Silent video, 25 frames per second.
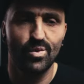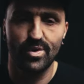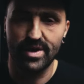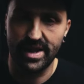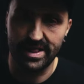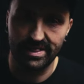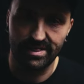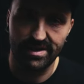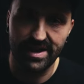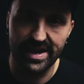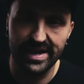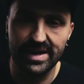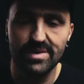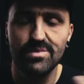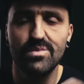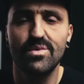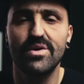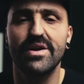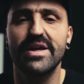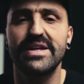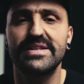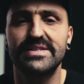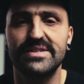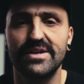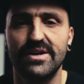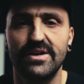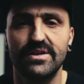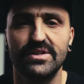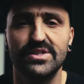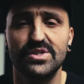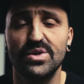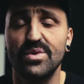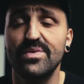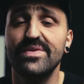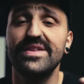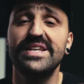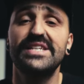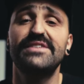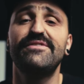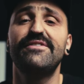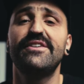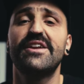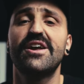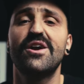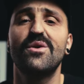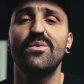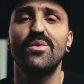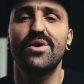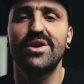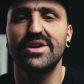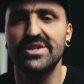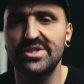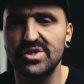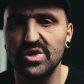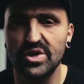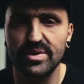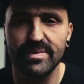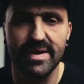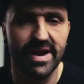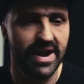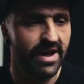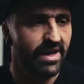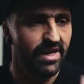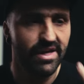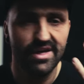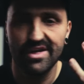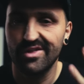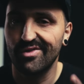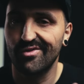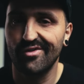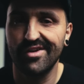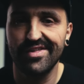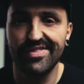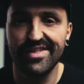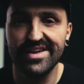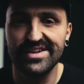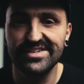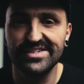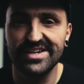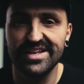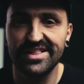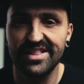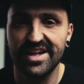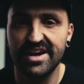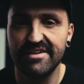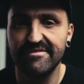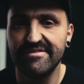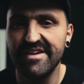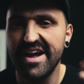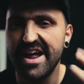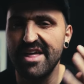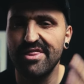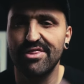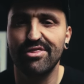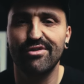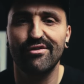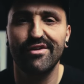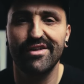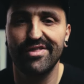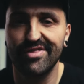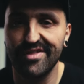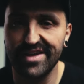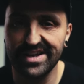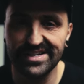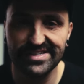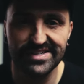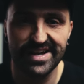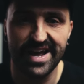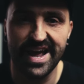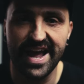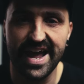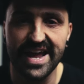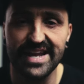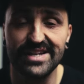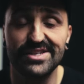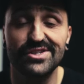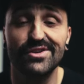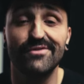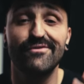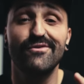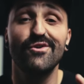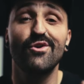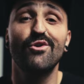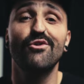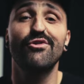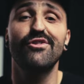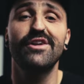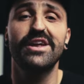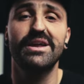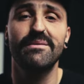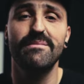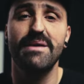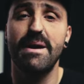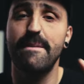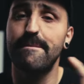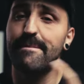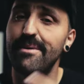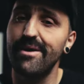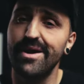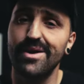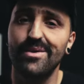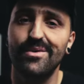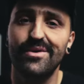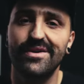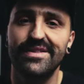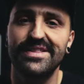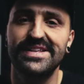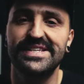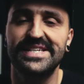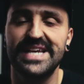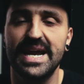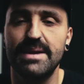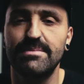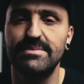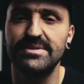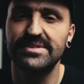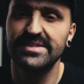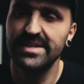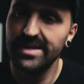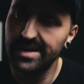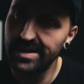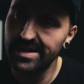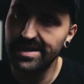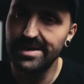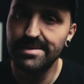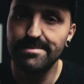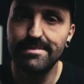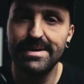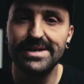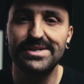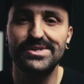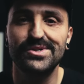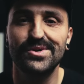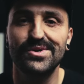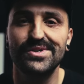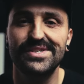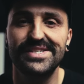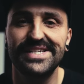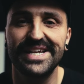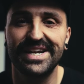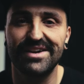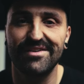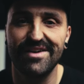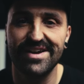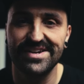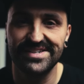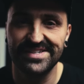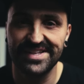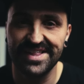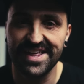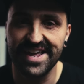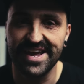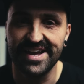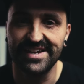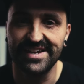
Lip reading: what I like and what I don't. So in this video, we're gonna talk about three things I love and three things I hate. So if you're thinking about buying one of these cameras, make sure you stick around to the